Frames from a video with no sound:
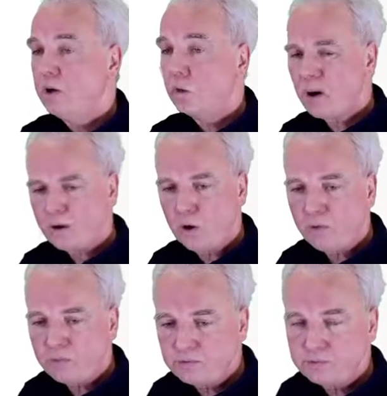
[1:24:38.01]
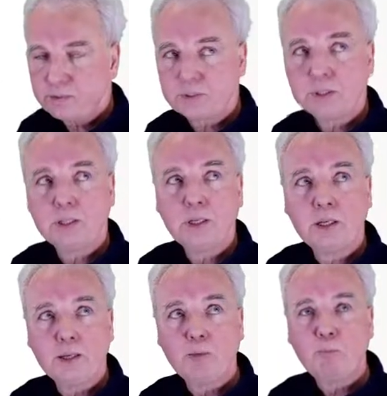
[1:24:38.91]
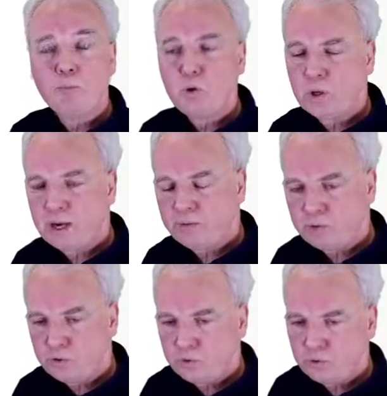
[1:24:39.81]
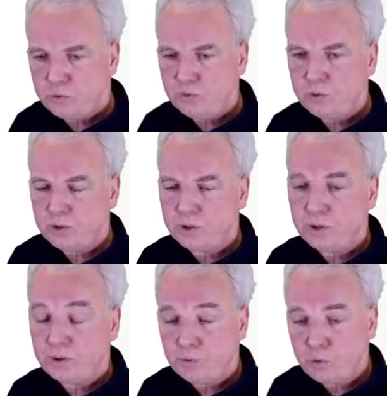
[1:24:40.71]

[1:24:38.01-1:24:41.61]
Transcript: quite often um, you have to do uh,